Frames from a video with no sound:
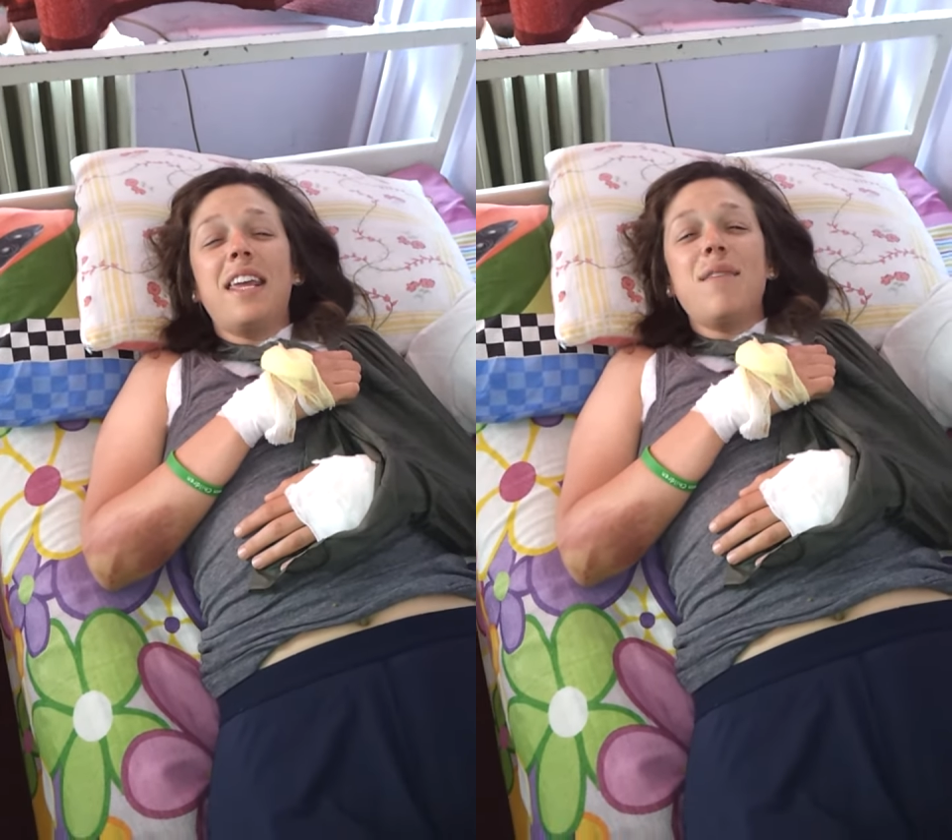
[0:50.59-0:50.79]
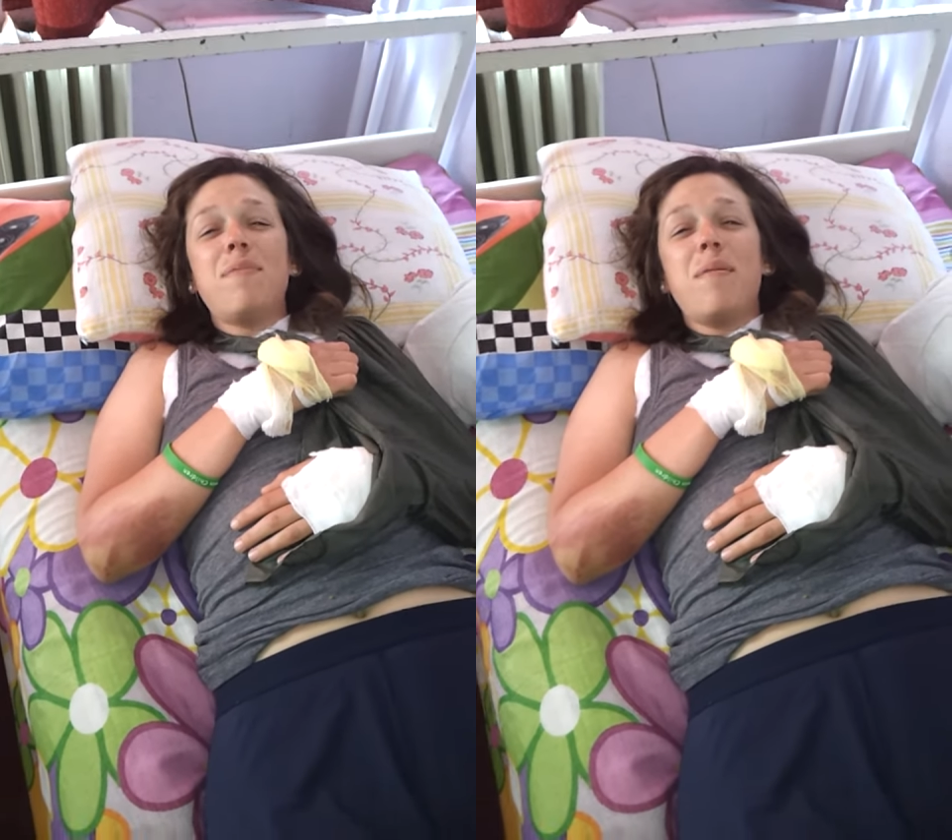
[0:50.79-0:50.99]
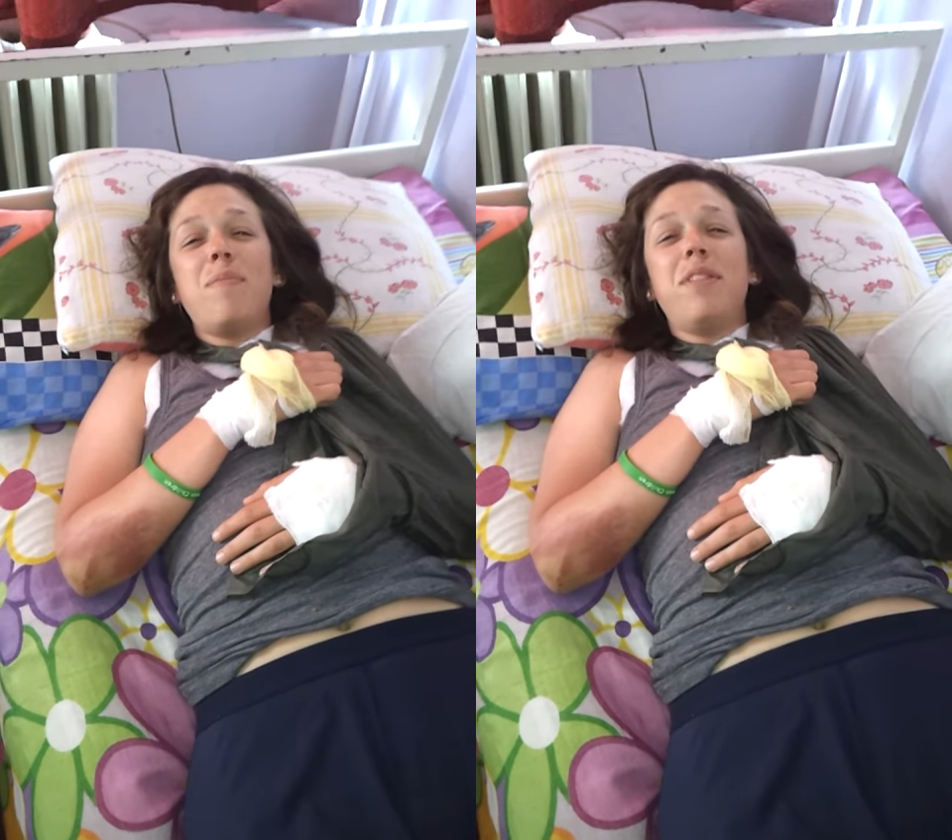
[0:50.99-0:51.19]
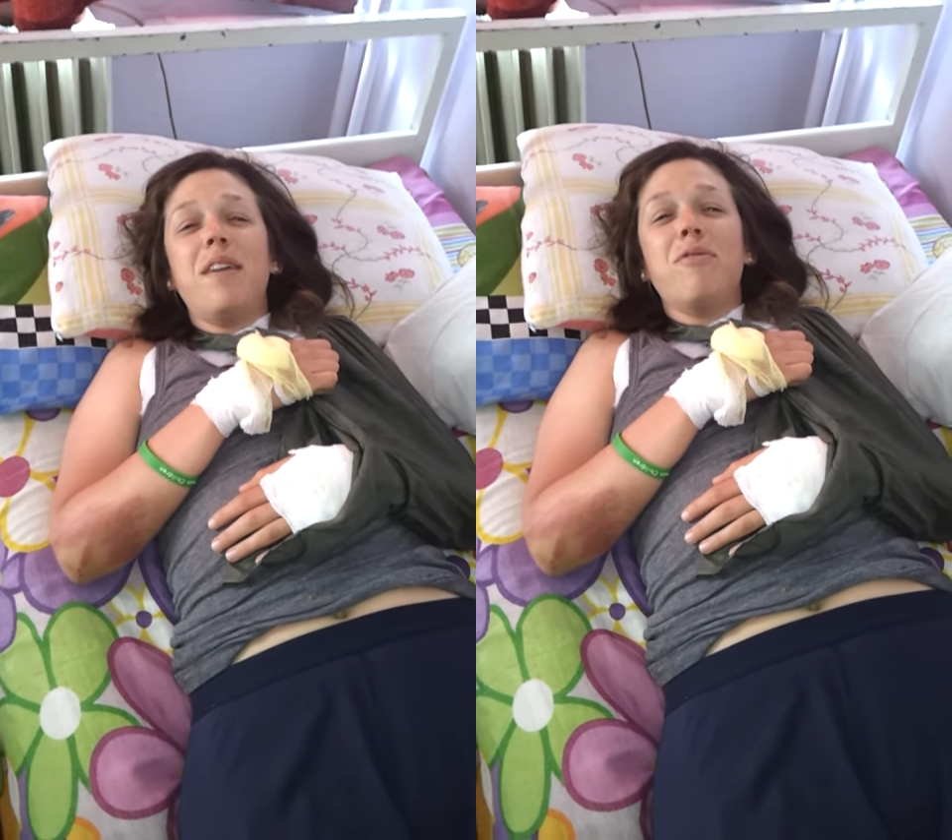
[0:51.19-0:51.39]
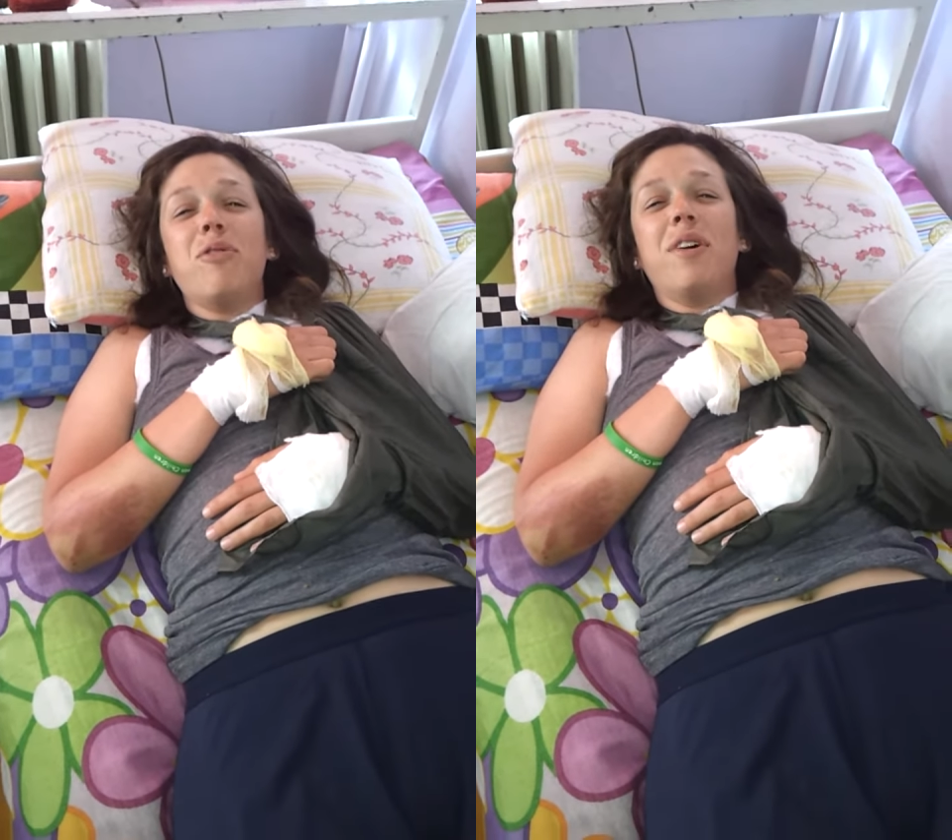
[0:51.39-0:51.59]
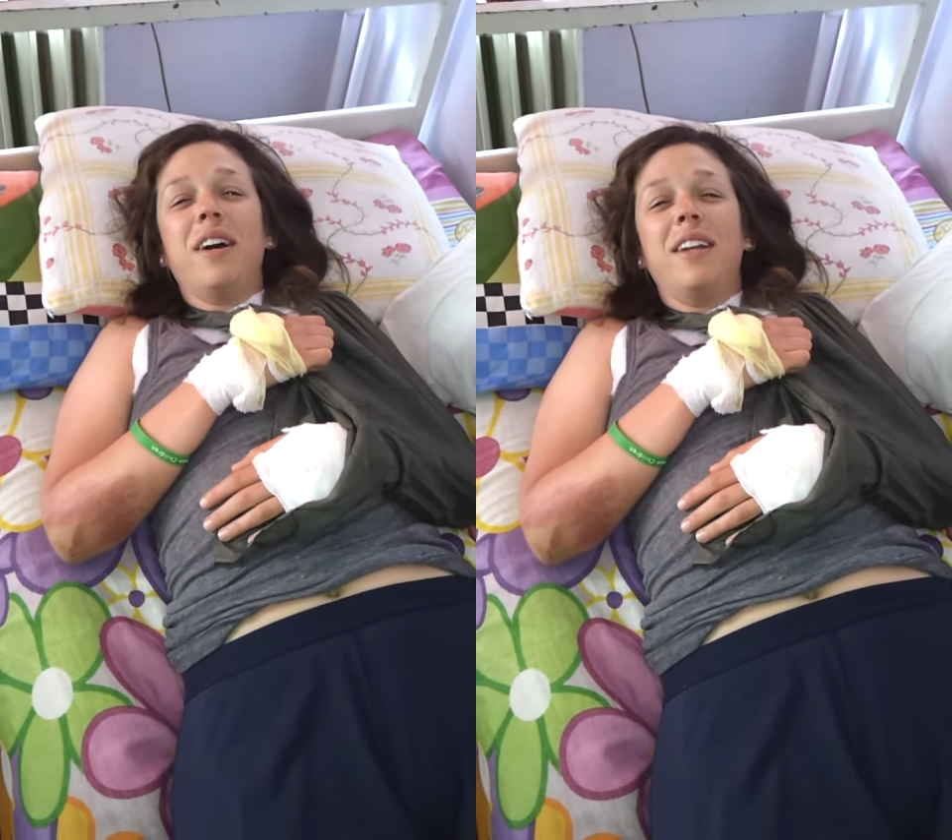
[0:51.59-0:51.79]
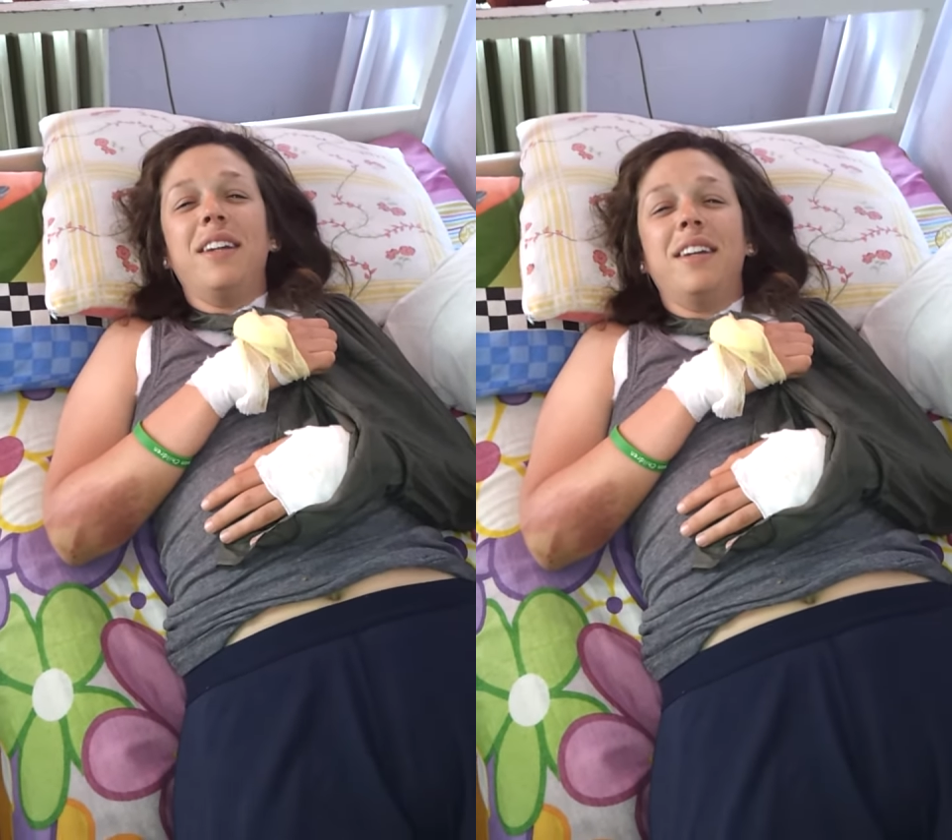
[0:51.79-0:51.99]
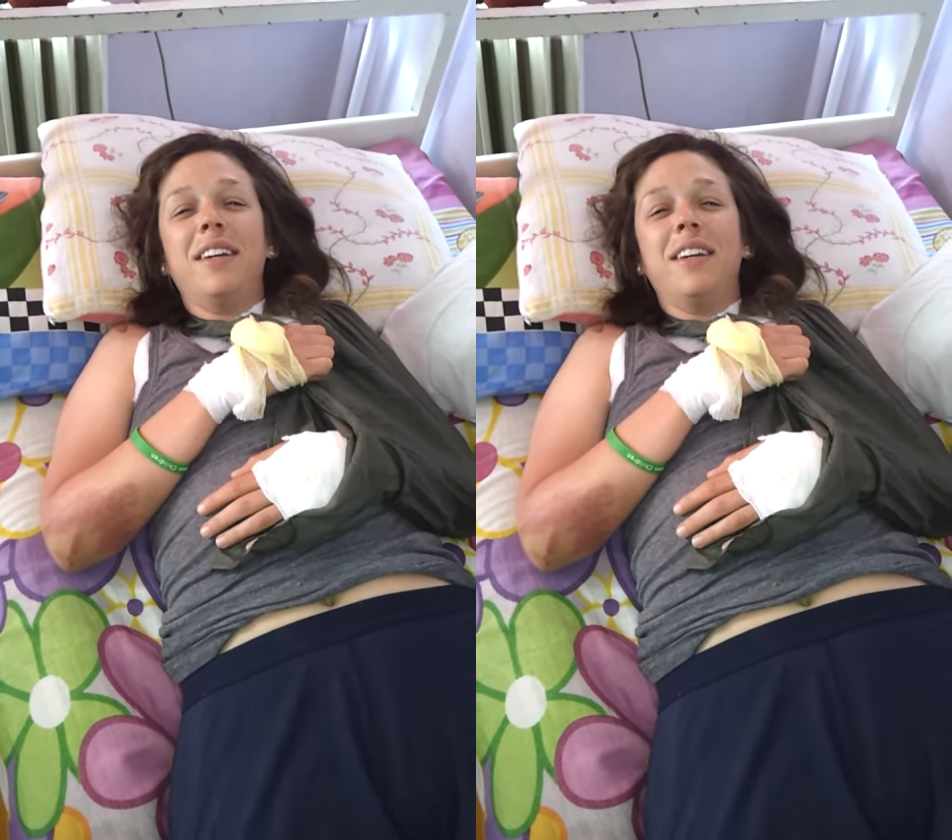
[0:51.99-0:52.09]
to keep up with everyone.